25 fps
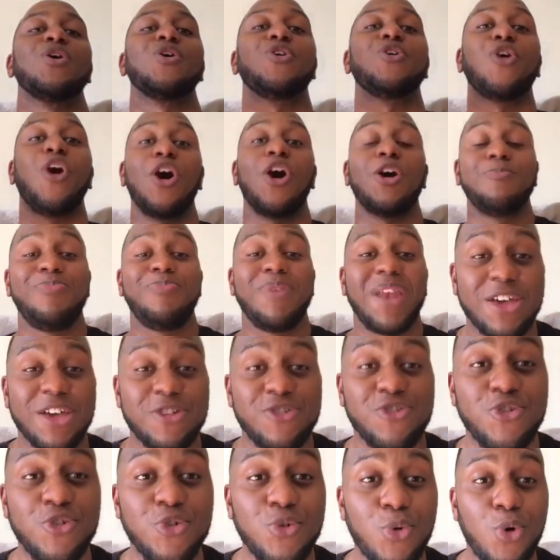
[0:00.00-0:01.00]
God
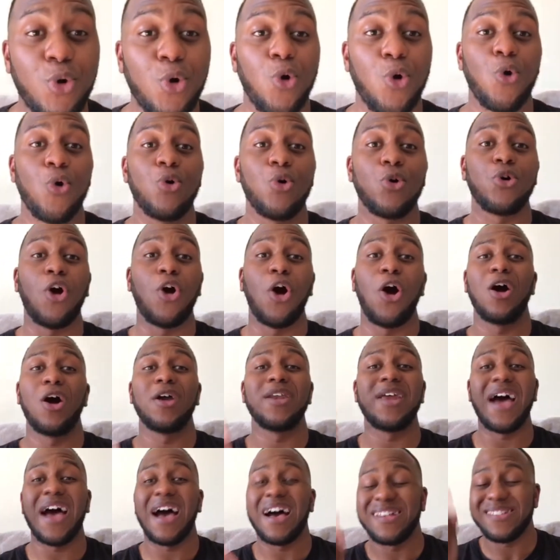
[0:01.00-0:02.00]
bless you all. God
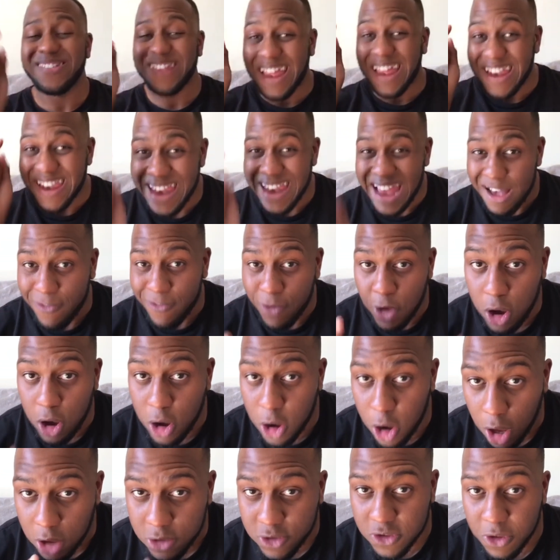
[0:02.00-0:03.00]
has never
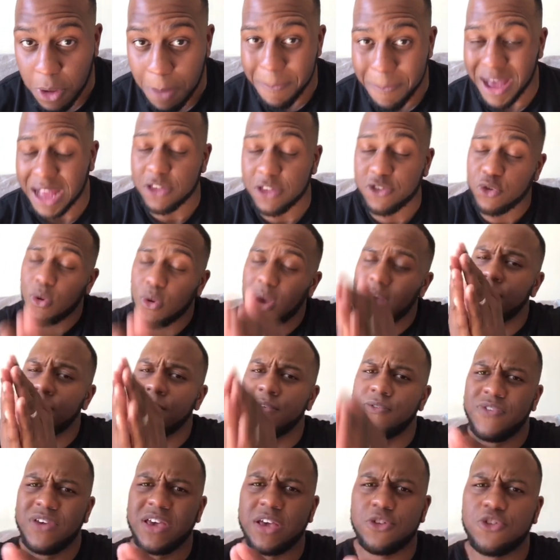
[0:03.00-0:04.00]
lost a battle and the
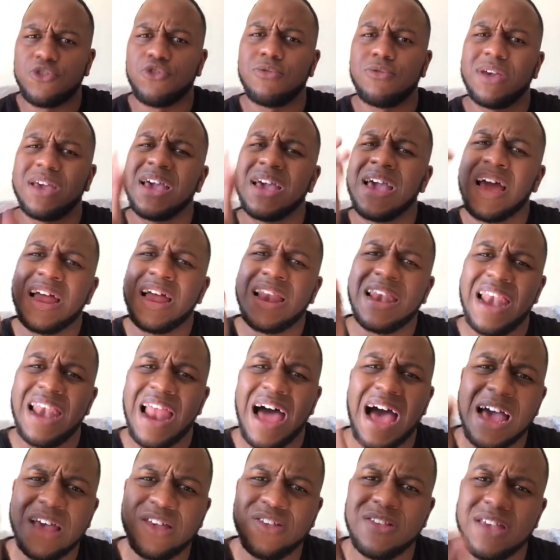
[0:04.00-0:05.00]
victory
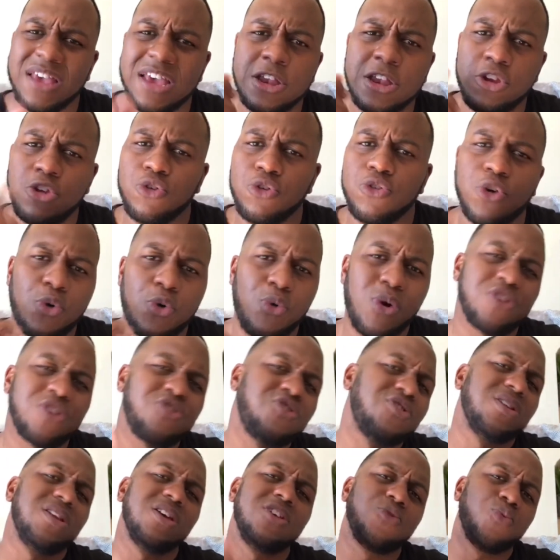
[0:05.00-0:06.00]
lies in you. The
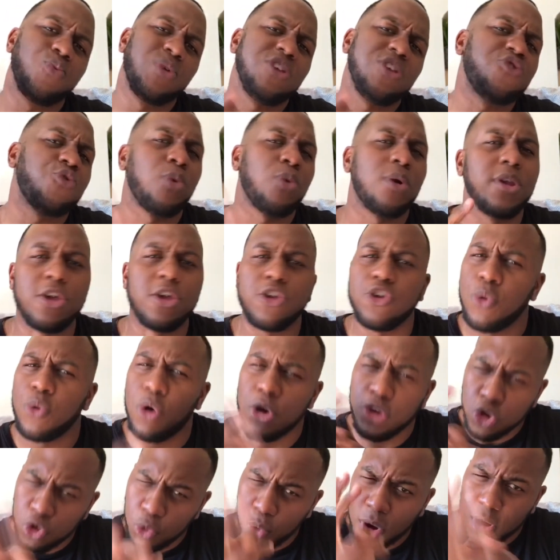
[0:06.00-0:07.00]
question is, which one are you? Are
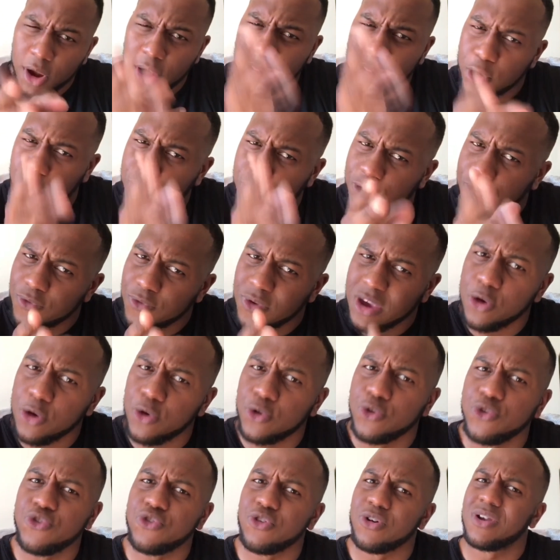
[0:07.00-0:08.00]
you one of those
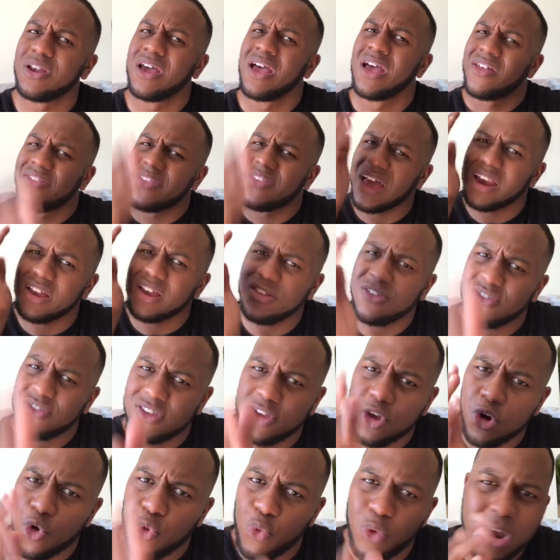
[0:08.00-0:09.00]
300 that is
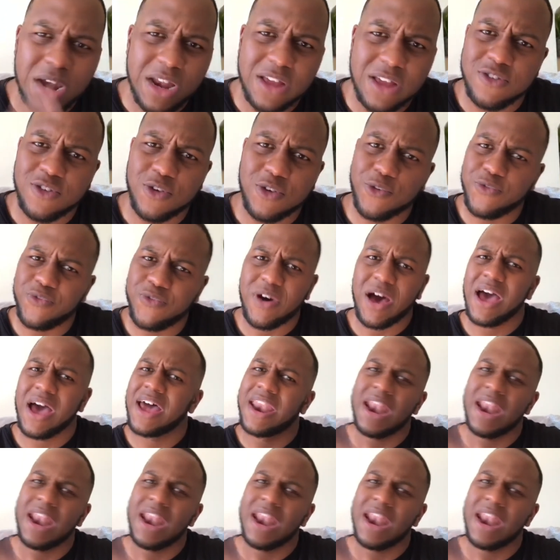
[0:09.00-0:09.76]
still willing to fight?